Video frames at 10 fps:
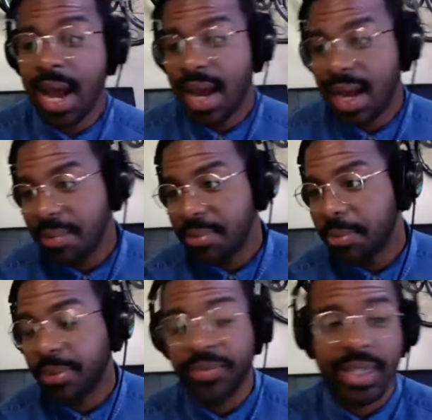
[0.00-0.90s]
I'm a
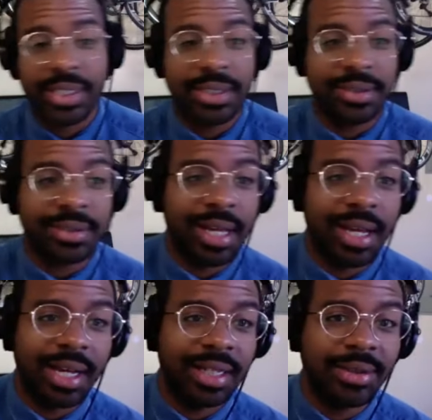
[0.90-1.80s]
professional
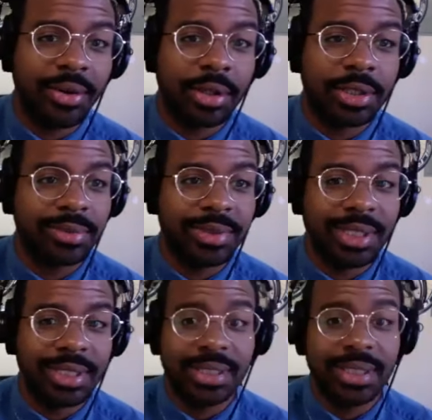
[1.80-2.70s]
uh, orchestra
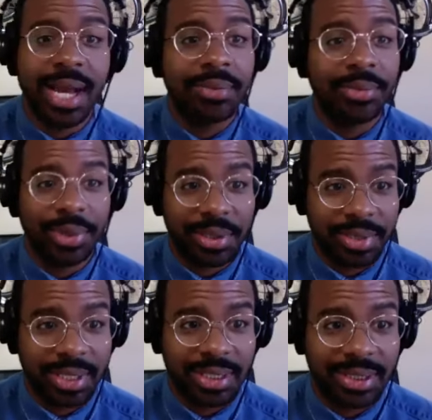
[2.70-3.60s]
musician. I'm really
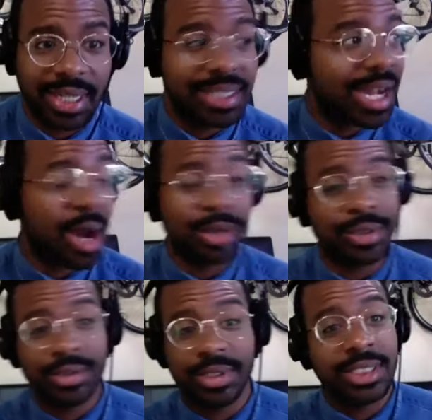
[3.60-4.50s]
busy, and I
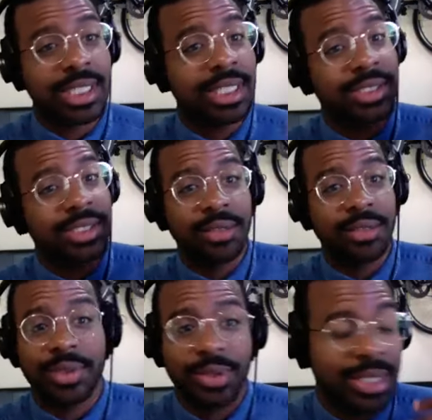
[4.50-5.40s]
also teach at a
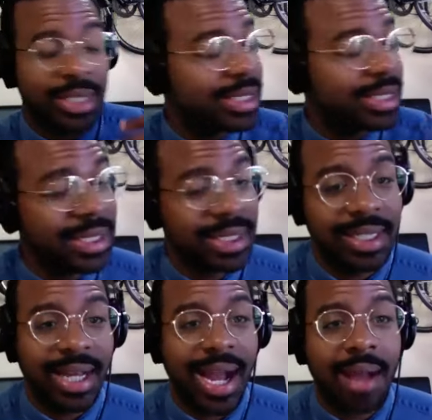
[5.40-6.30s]
conservatory.
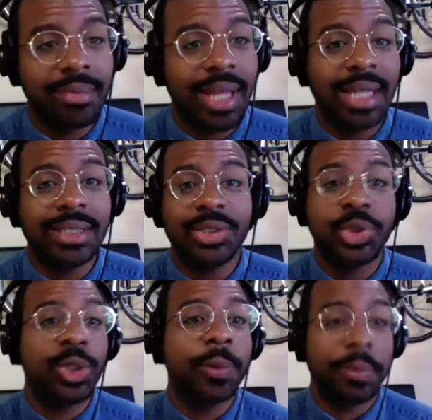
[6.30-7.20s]
I'm like
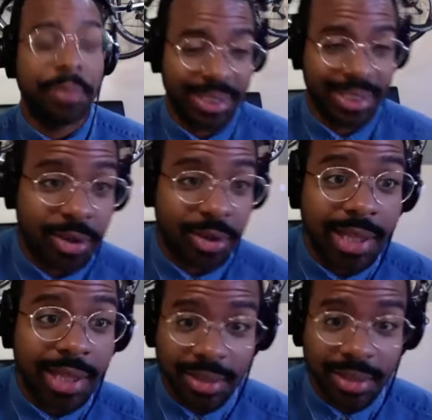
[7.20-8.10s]
super busy. So
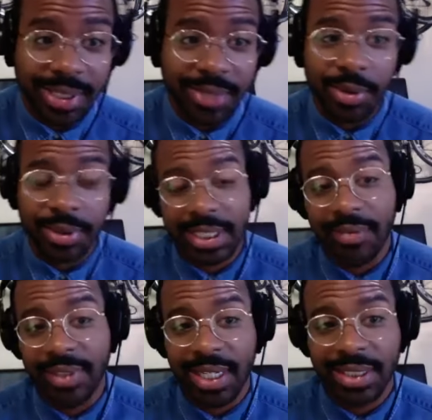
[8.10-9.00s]
I literally work
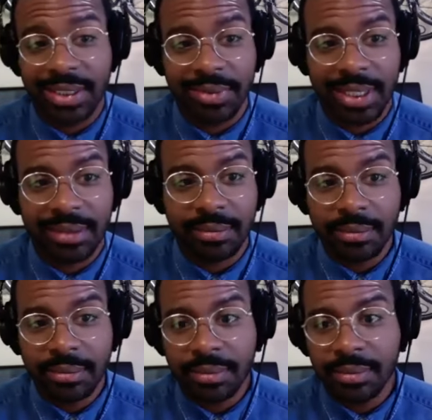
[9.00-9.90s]
seven days a week.
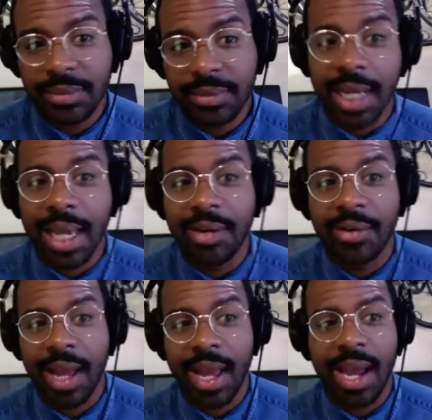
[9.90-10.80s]
Like I don't
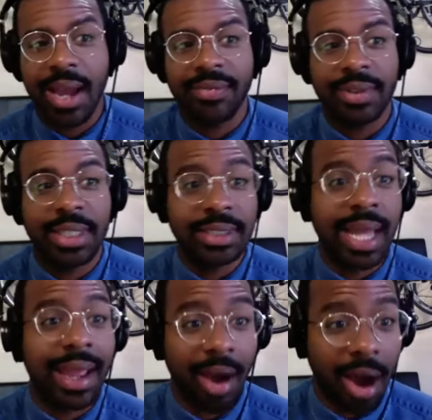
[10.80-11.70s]
have a
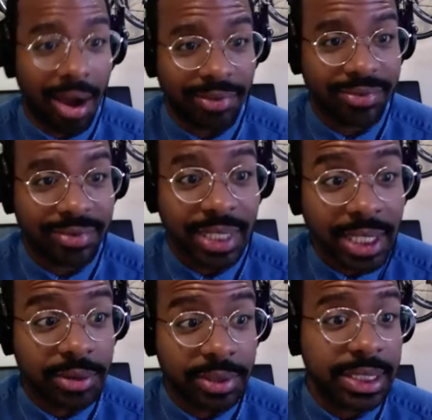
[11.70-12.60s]
day off,
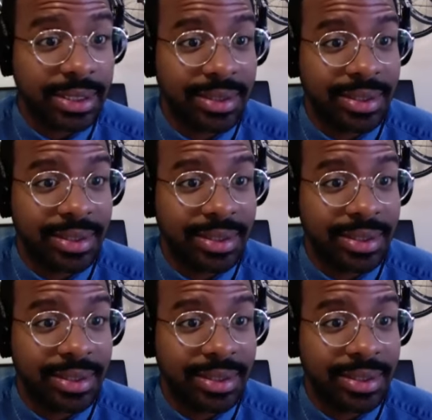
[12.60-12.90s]
literally.